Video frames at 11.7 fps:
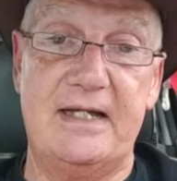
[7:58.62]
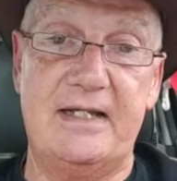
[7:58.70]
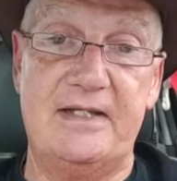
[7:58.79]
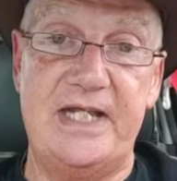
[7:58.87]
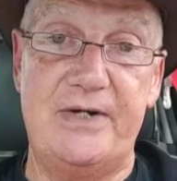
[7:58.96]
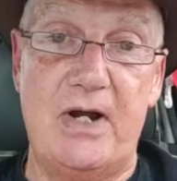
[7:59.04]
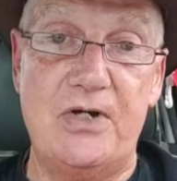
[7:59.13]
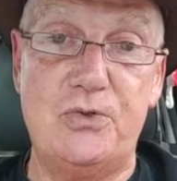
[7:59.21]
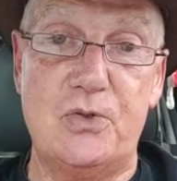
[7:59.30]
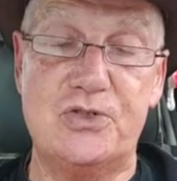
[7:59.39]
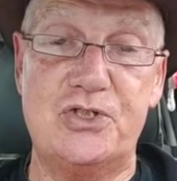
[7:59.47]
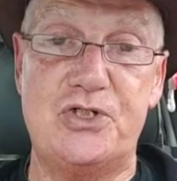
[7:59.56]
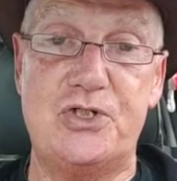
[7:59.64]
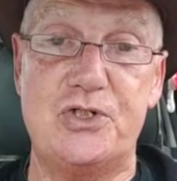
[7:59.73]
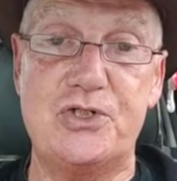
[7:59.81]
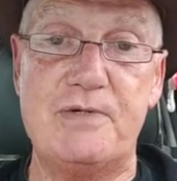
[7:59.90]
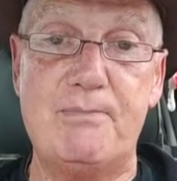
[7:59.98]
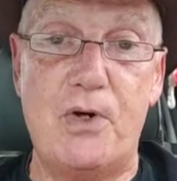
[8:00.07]
their own
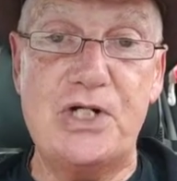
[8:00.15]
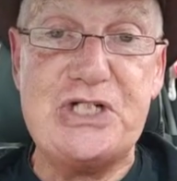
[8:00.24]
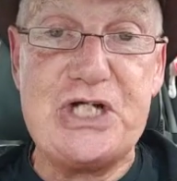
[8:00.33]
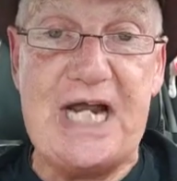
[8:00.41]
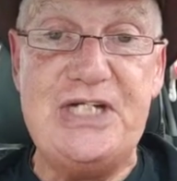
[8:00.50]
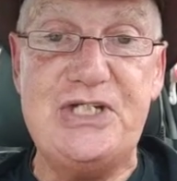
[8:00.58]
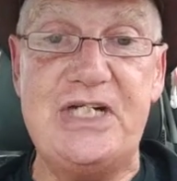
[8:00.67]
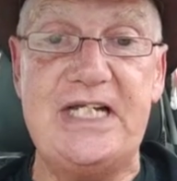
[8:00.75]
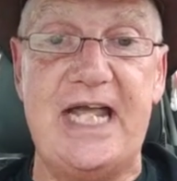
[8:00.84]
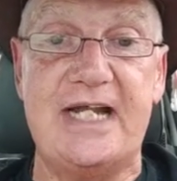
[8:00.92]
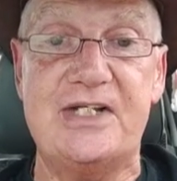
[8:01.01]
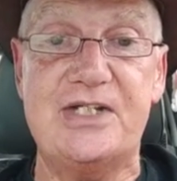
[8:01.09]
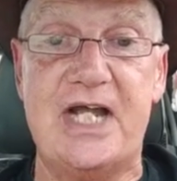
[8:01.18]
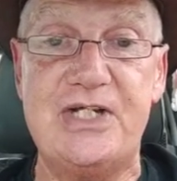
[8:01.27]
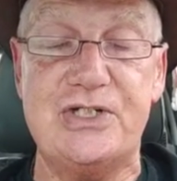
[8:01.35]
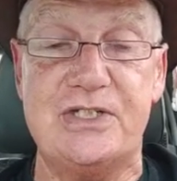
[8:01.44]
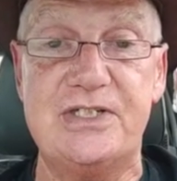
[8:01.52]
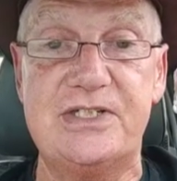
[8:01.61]
constitution by changing the
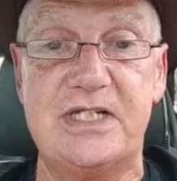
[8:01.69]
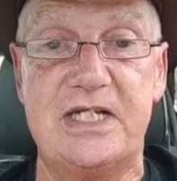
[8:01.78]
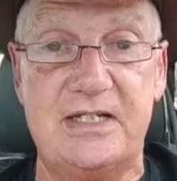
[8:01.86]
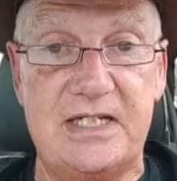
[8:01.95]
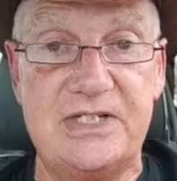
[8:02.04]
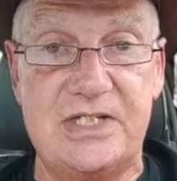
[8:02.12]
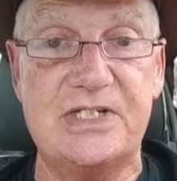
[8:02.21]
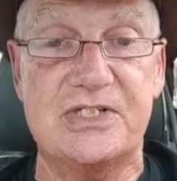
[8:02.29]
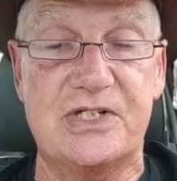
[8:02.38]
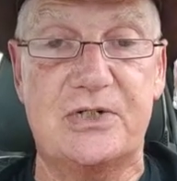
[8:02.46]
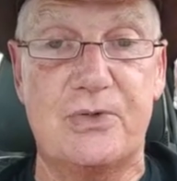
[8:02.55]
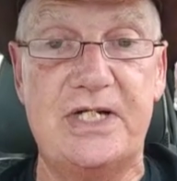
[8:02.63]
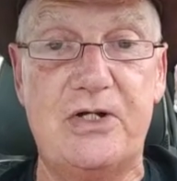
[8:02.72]
annotations. This is the green